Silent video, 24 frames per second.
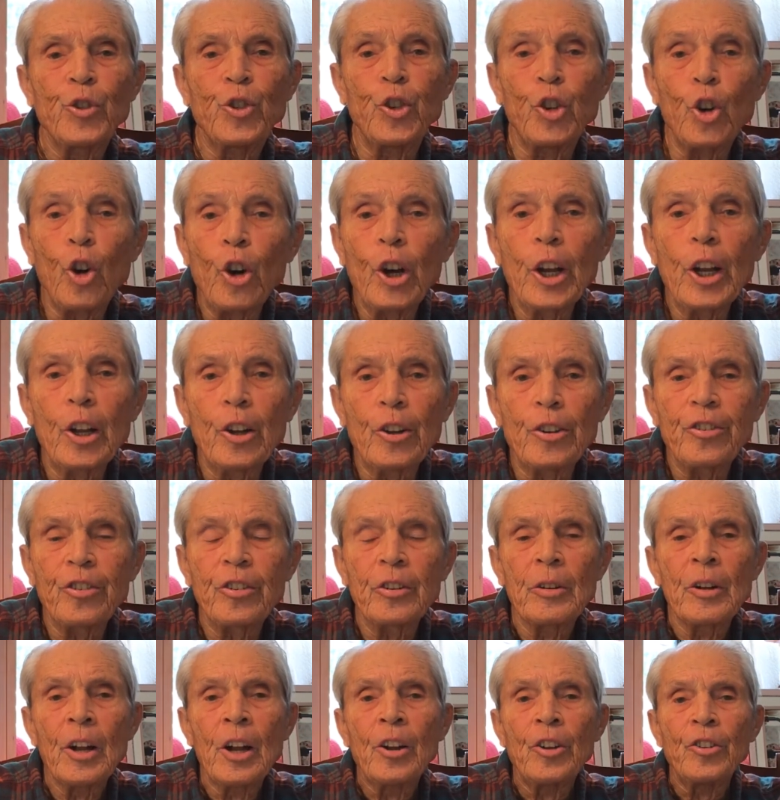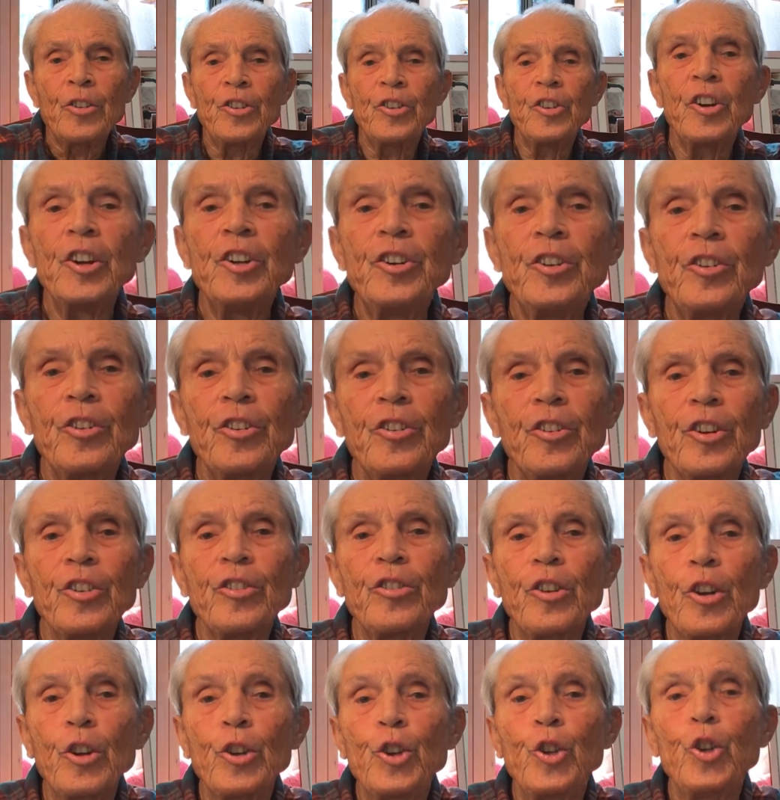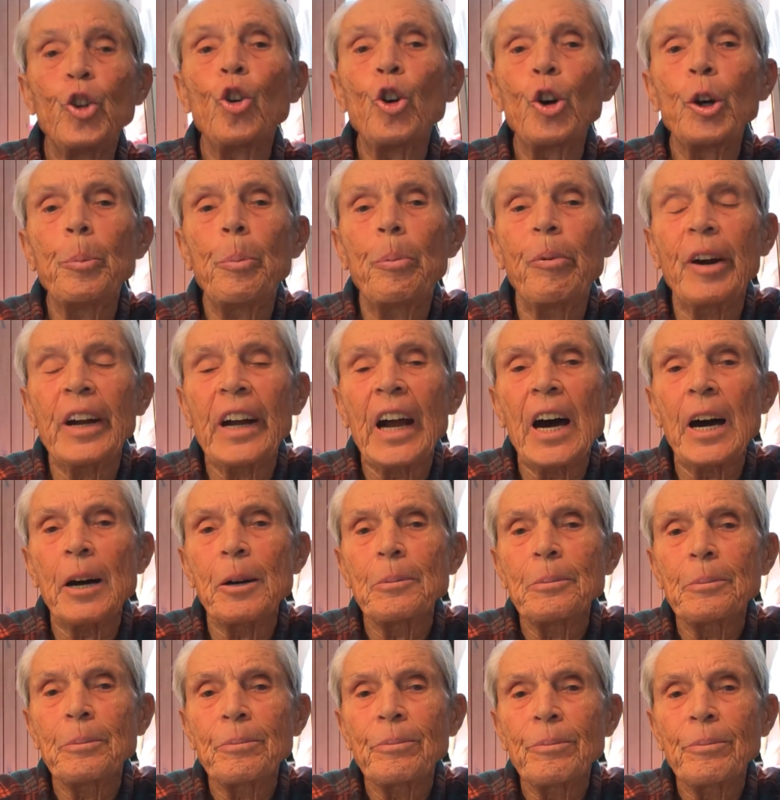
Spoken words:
Joyless. Jesus is the joy bringer.